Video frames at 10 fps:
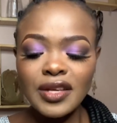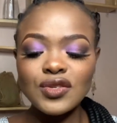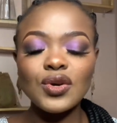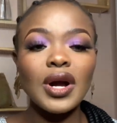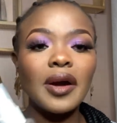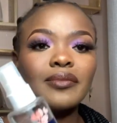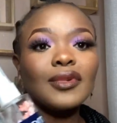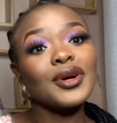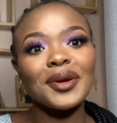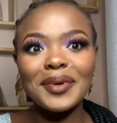So
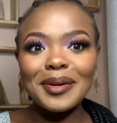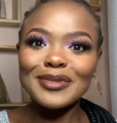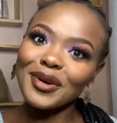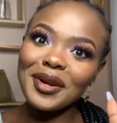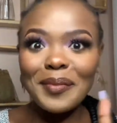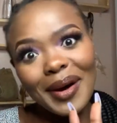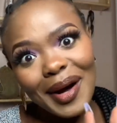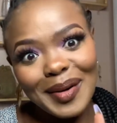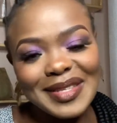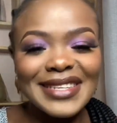okay, what I'm talking
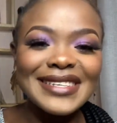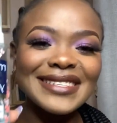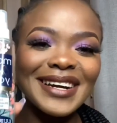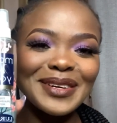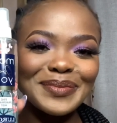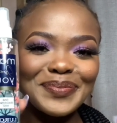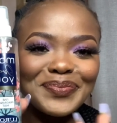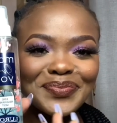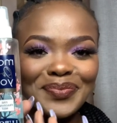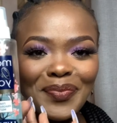about is
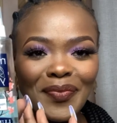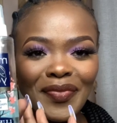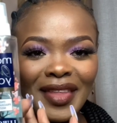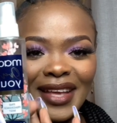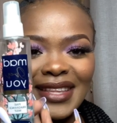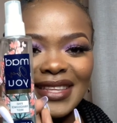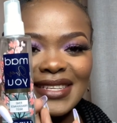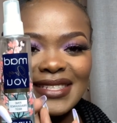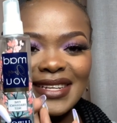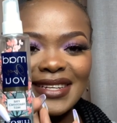
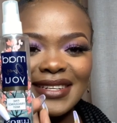this